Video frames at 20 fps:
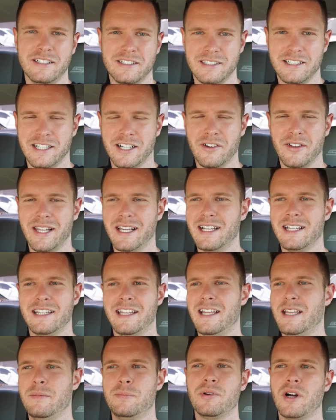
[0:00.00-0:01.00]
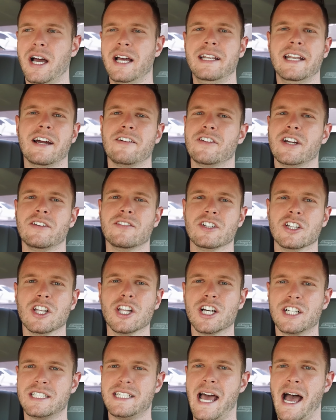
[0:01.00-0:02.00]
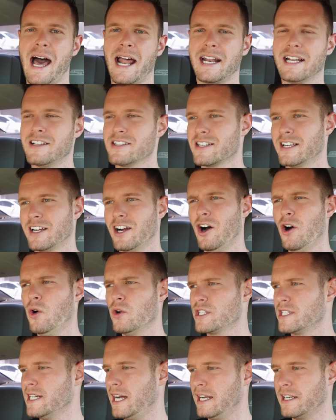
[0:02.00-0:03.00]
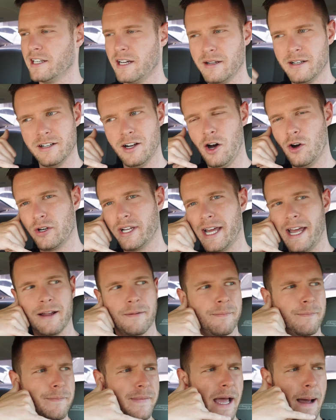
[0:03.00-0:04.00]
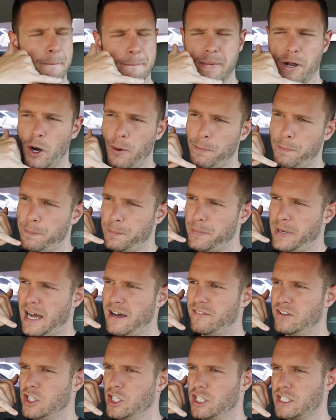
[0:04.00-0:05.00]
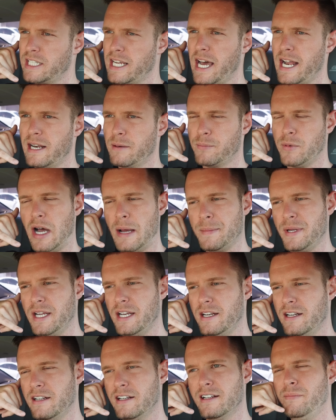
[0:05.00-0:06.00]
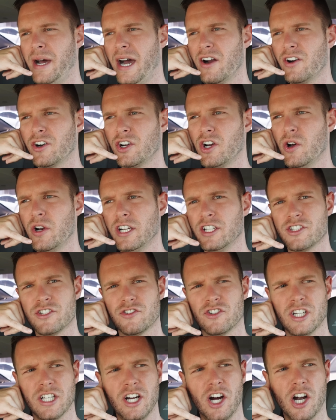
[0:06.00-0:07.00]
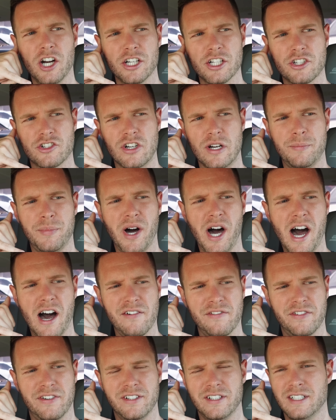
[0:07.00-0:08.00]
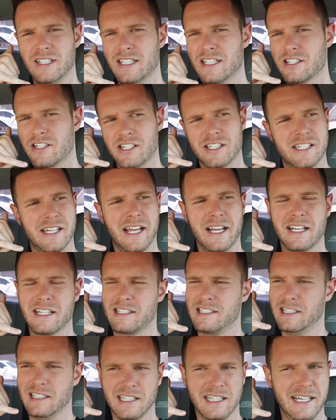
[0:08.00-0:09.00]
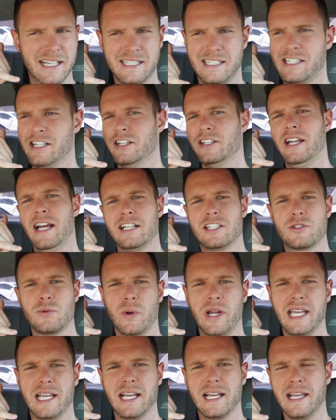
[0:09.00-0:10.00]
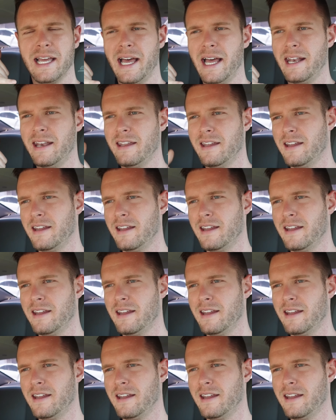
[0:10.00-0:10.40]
You know, he probably never even looked at it. He's like, oh, it's not done. Okay, yep, nope, haven't looked at it. I mean, powder coating is really hard to strip off. It's gonna take us at least till next week again.